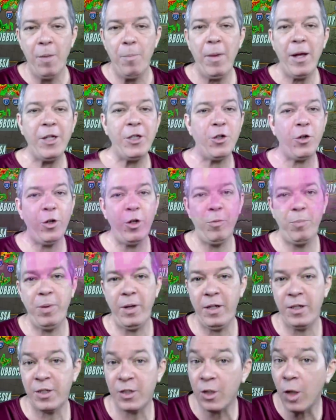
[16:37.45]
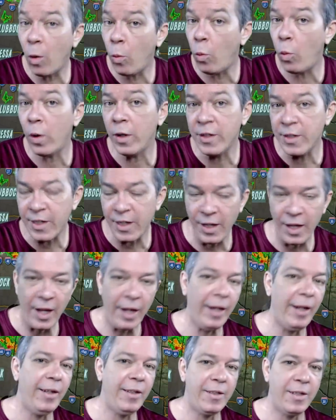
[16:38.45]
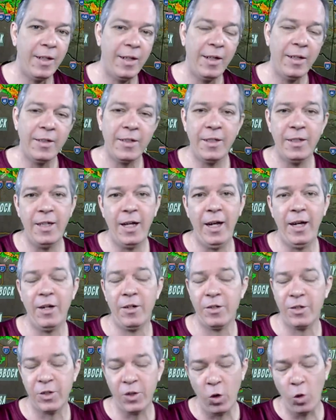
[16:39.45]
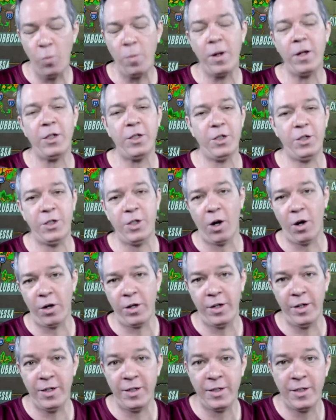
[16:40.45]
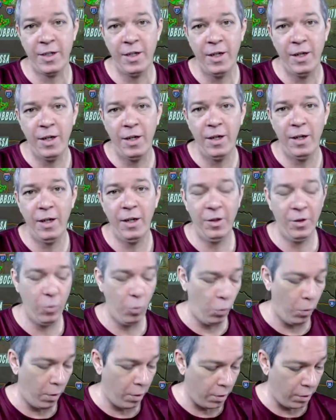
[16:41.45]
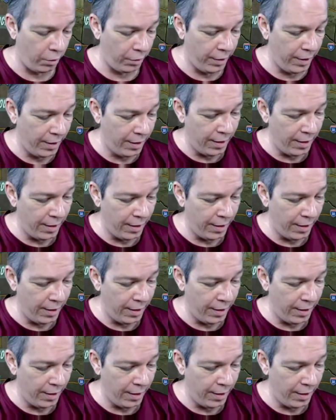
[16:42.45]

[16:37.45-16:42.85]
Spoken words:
Make sure you be someone's light today. There's so much darkness in the world.